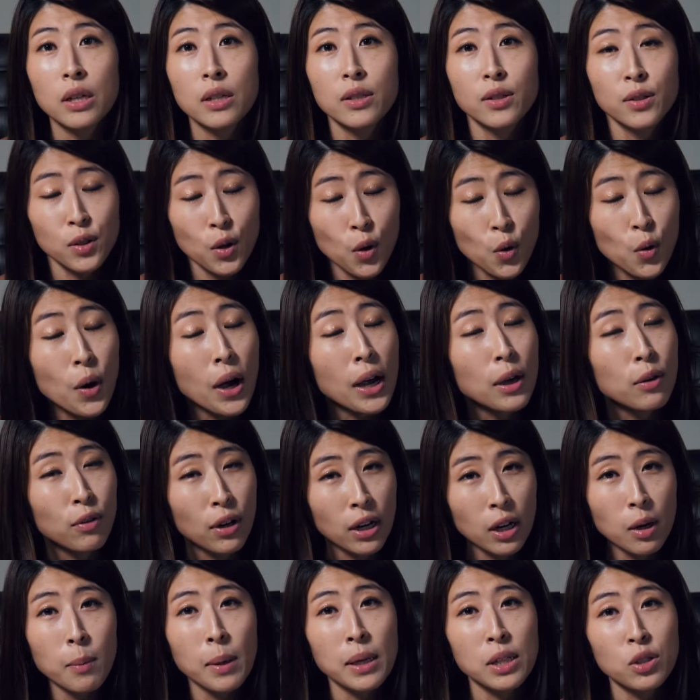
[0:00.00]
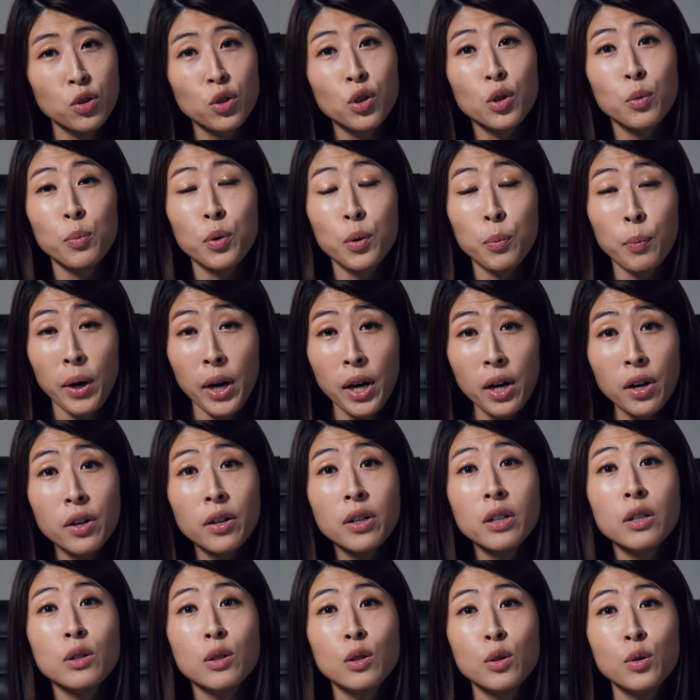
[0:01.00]
So I recommend you to
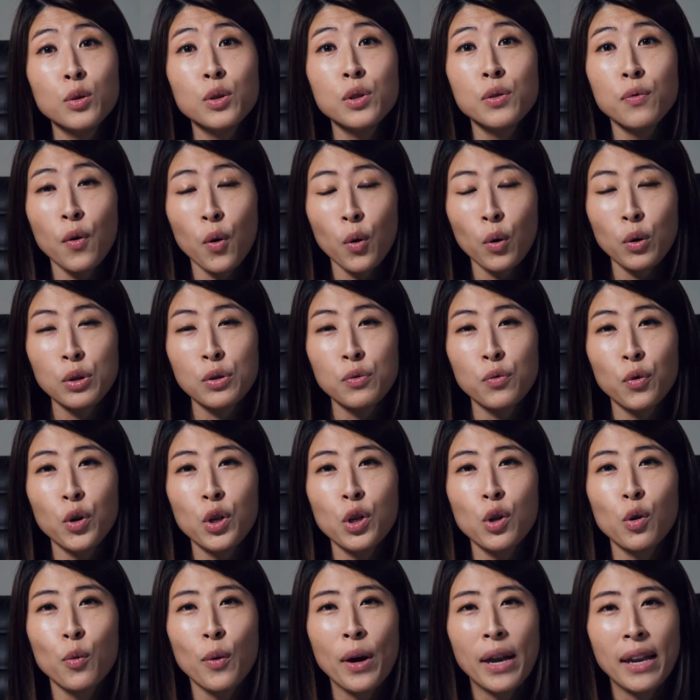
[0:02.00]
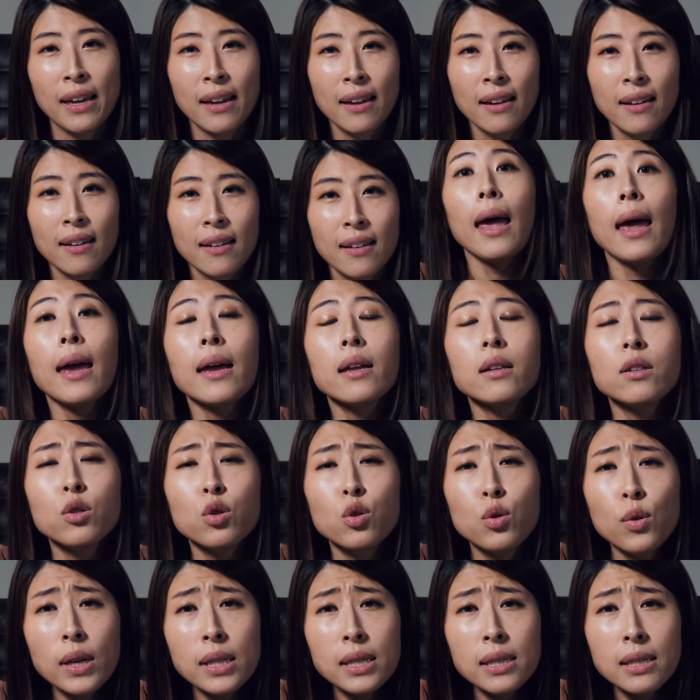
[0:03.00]
prepare loose photos for your wedding. And
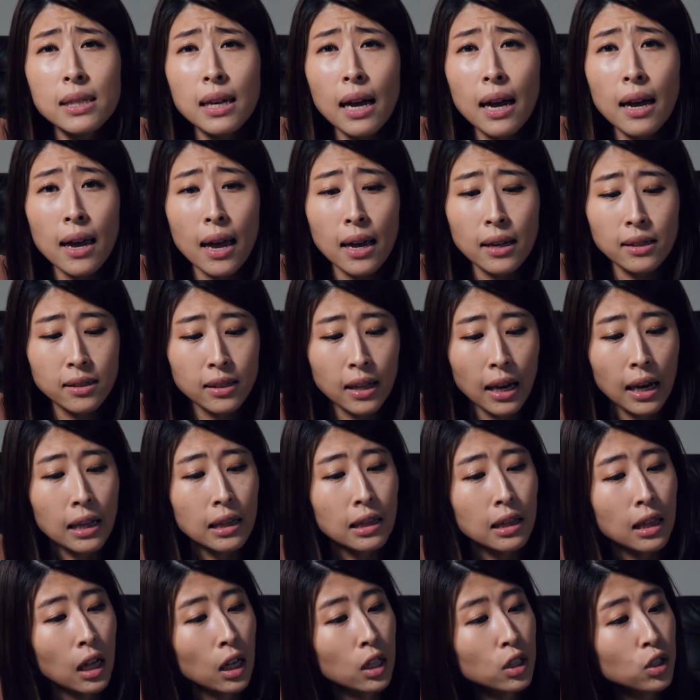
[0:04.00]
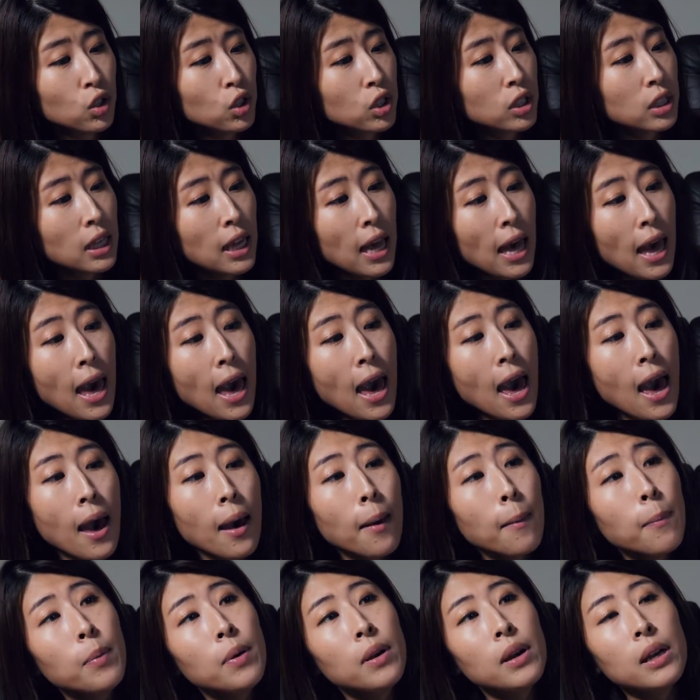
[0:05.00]
USCIS, they launched
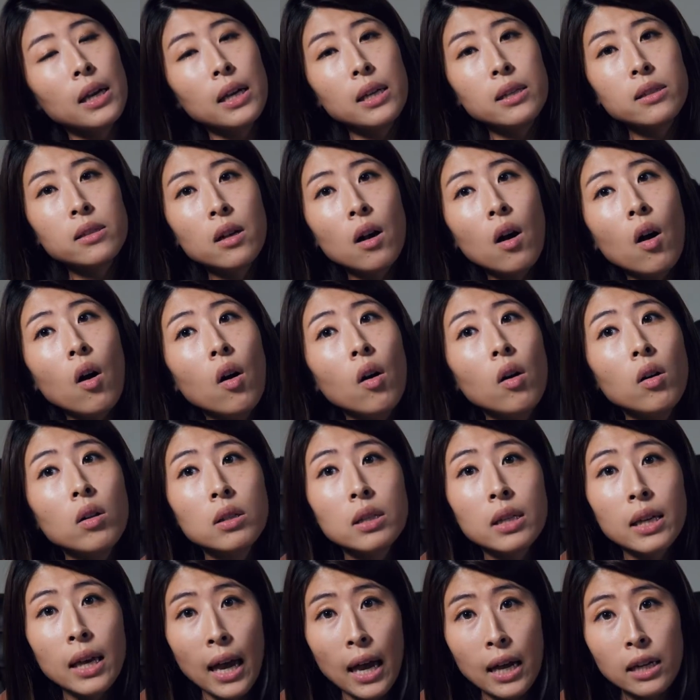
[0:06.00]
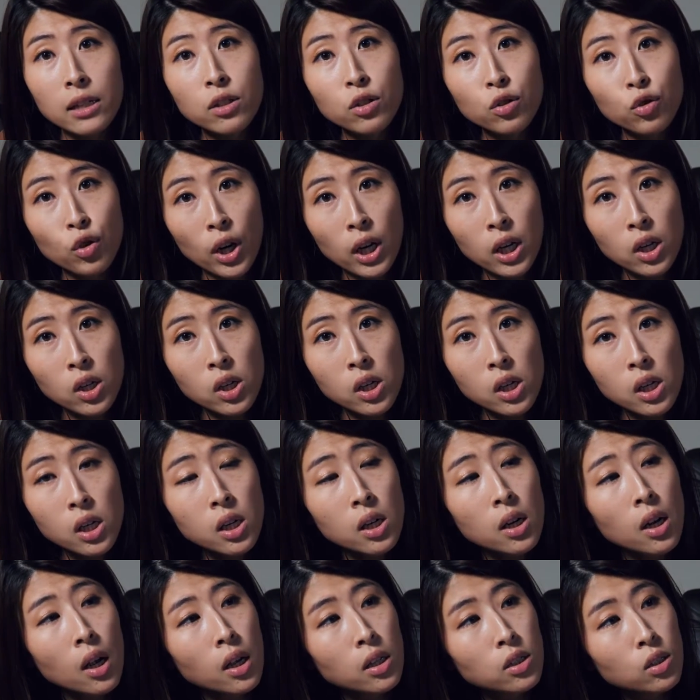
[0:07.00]
app. It's called Case
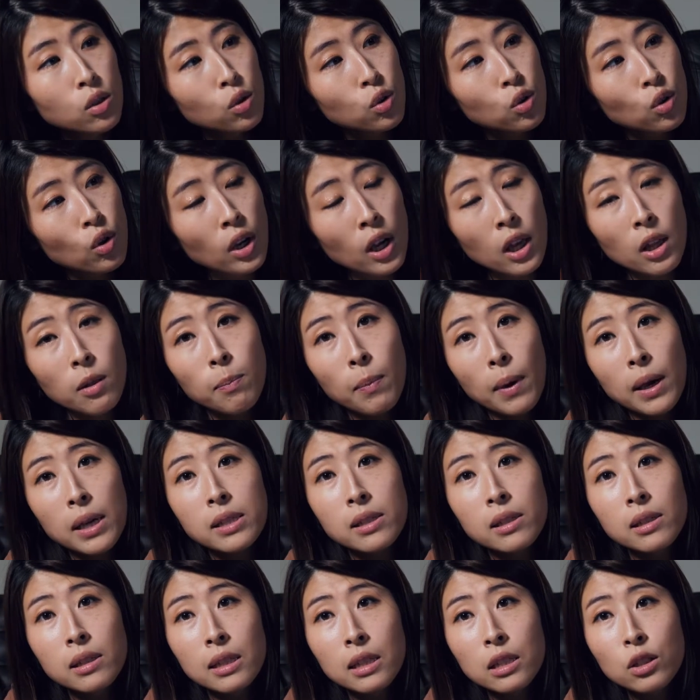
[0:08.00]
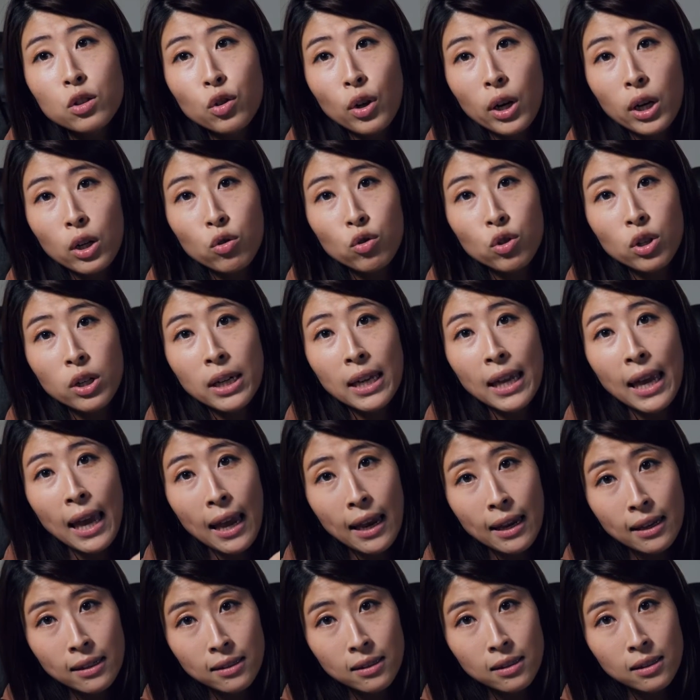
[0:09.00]
Tracker. So you can basically track your
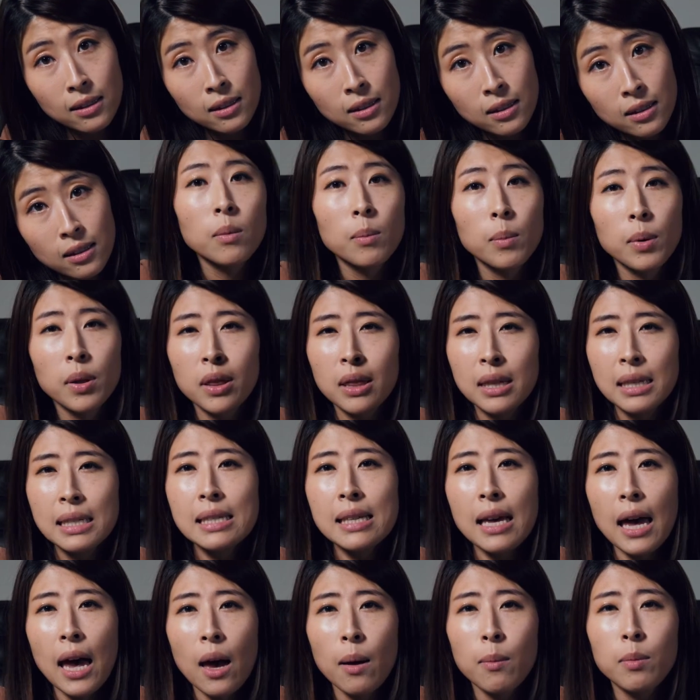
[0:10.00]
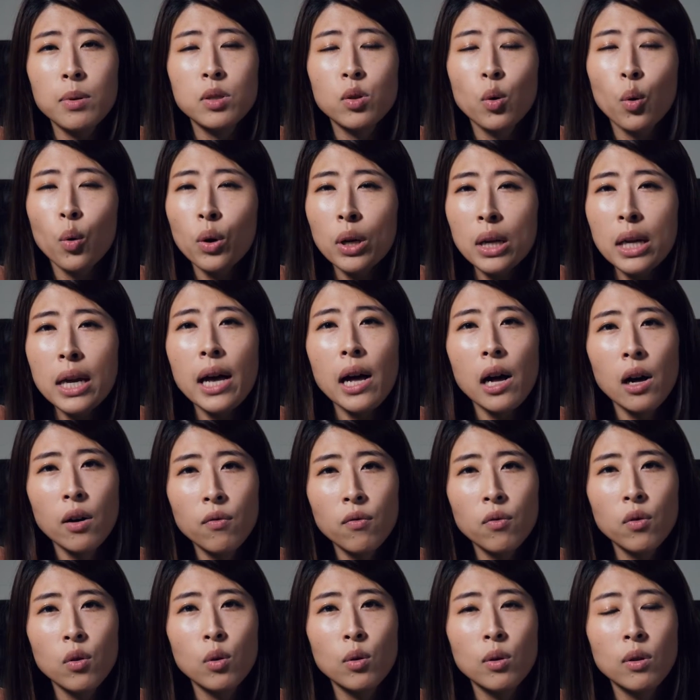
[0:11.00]
case. But this app is only
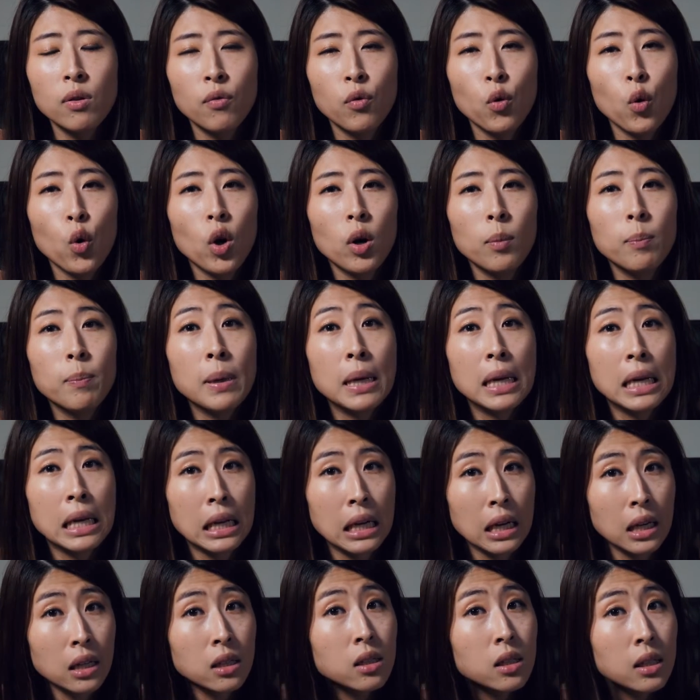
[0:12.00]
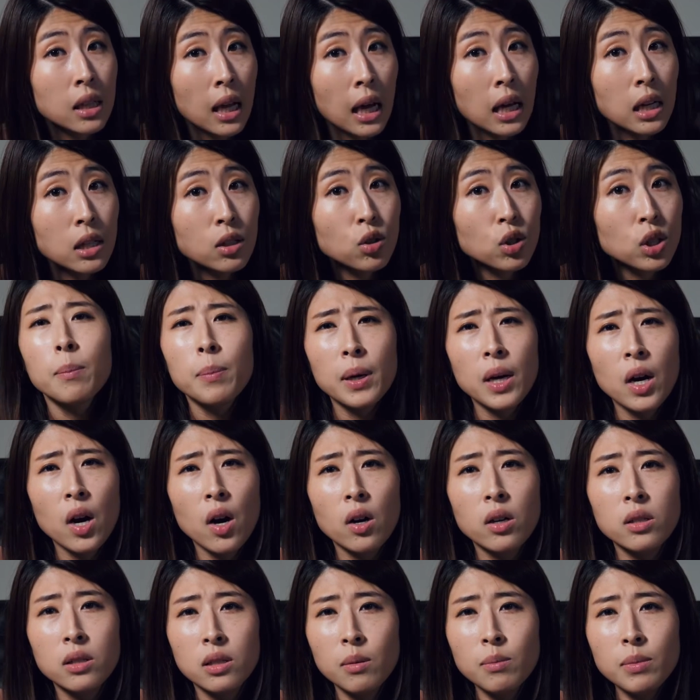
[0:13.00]
helpful for beginning stage
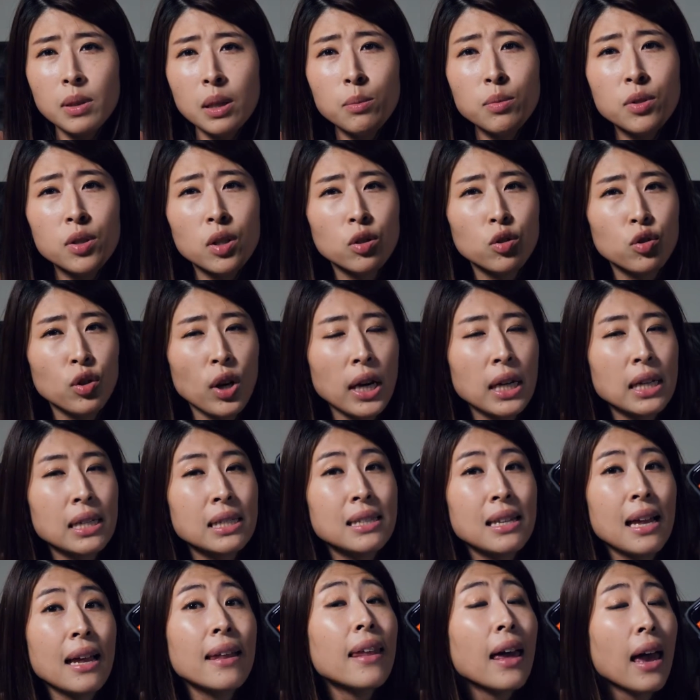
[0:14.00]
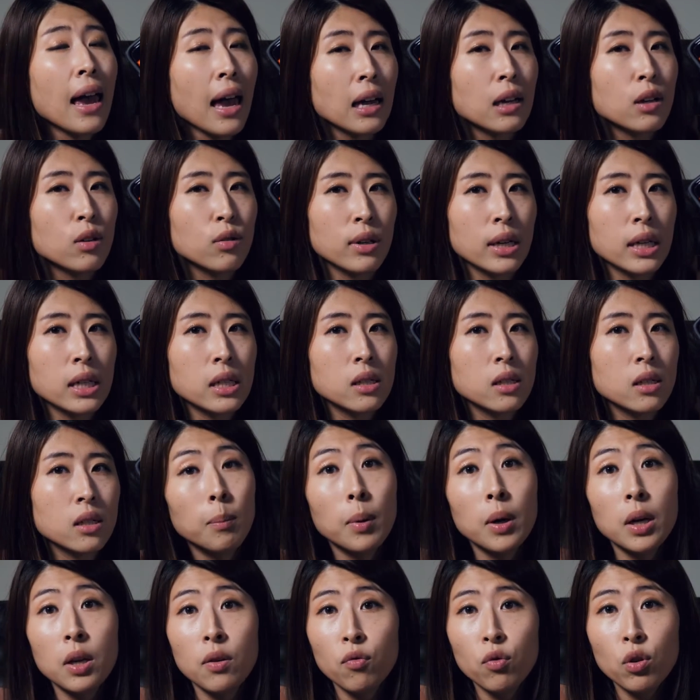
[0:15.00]
because sometimes the track is not accurate.
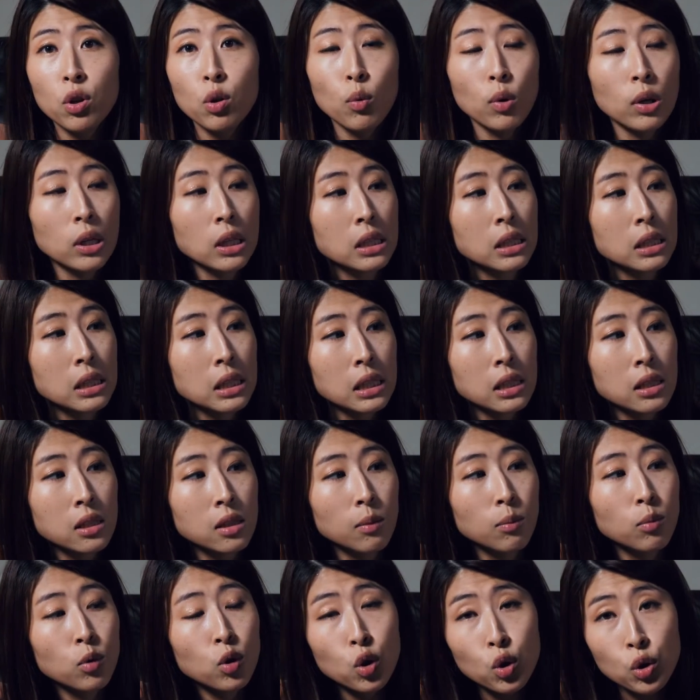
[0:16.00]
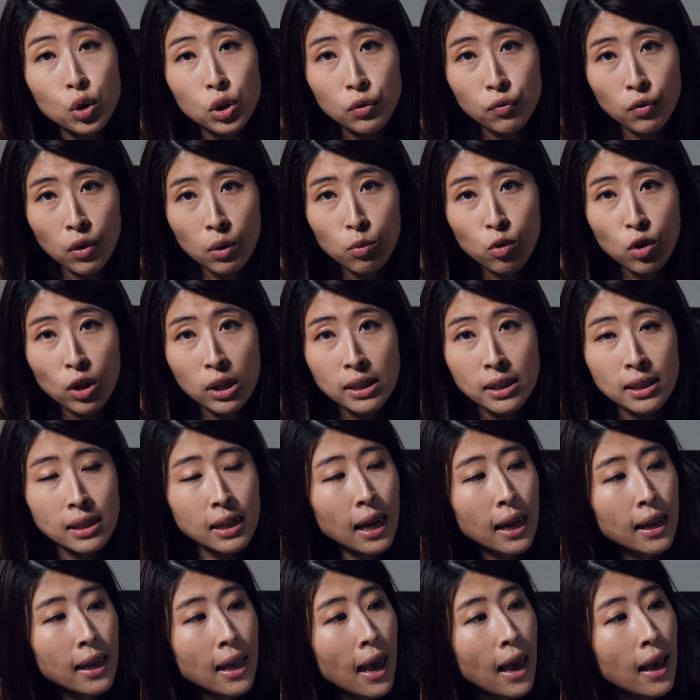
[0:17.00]
But if you want to see some news from
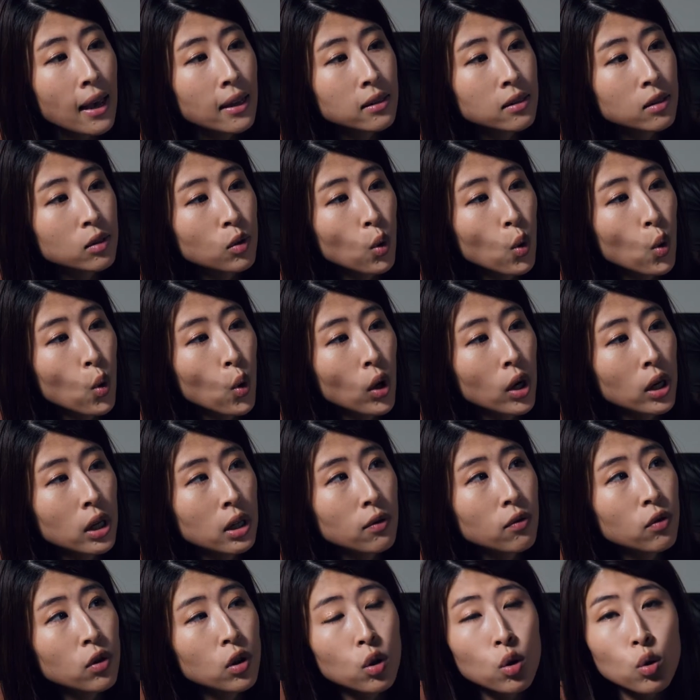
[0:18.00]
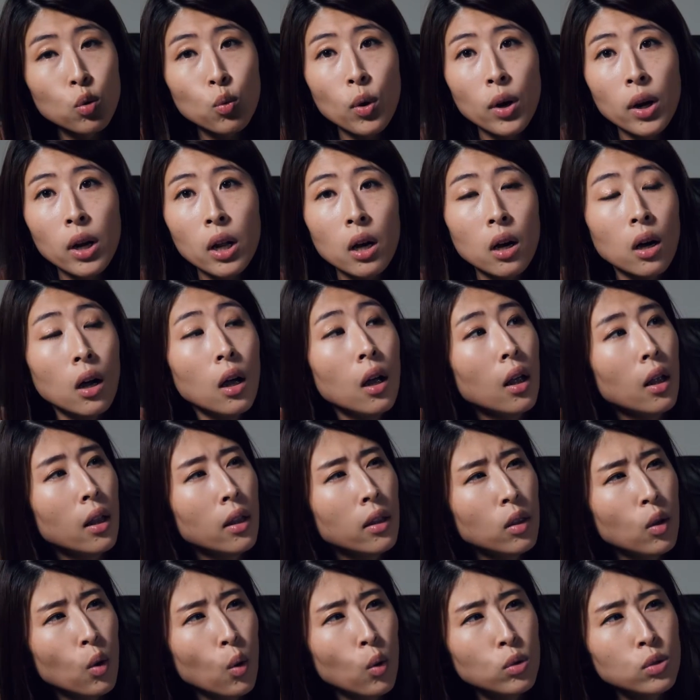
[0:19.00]
USCIS or if you want to
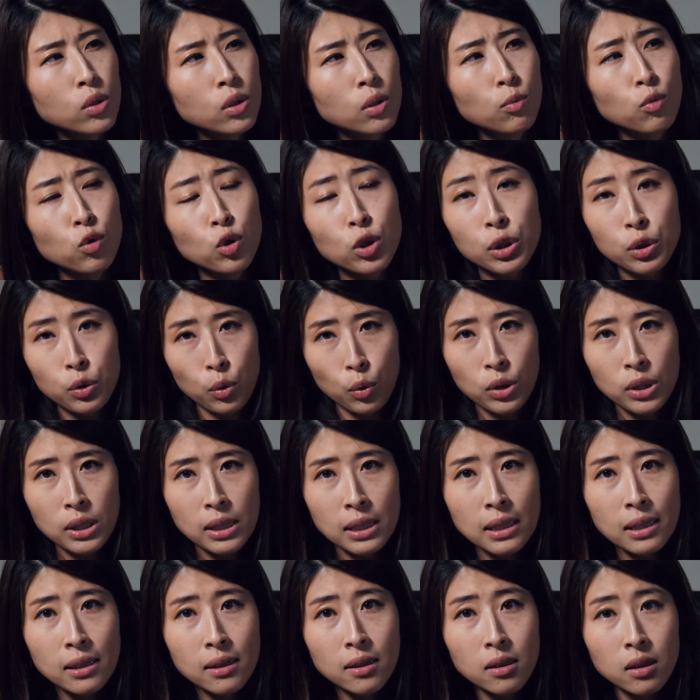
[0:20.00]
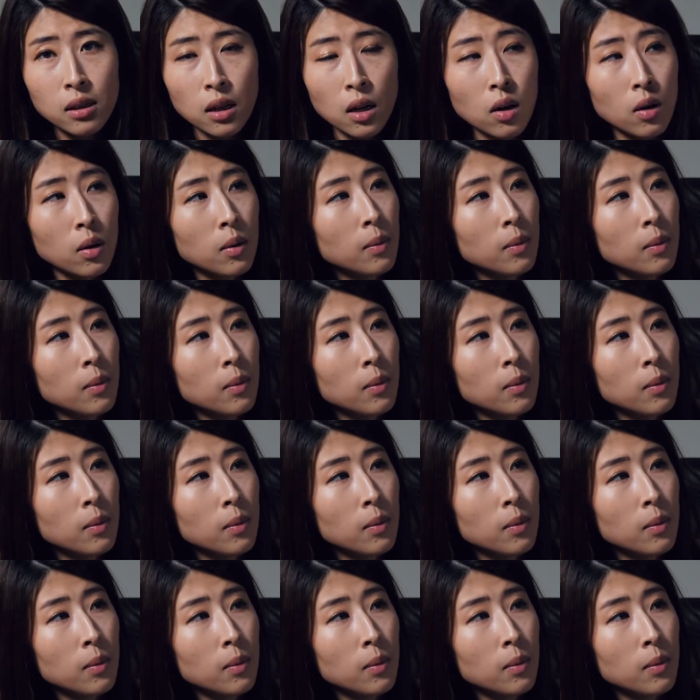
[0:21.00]
know some resources,